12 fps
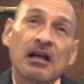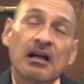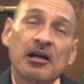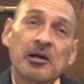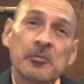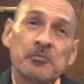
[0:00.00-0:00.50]

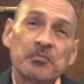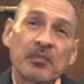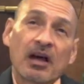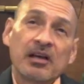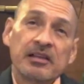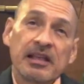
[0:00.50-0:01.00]
On
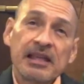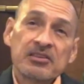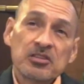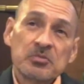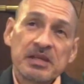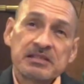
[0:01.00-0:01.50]
an
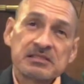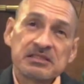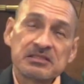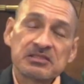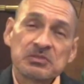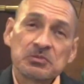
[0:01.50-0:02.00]
annual
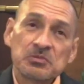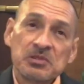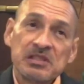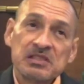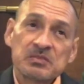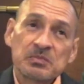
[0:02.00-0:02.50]
basis,
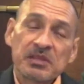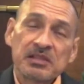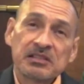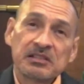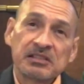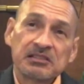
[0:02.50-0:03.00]
we
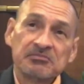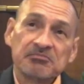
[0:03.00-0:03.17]
spend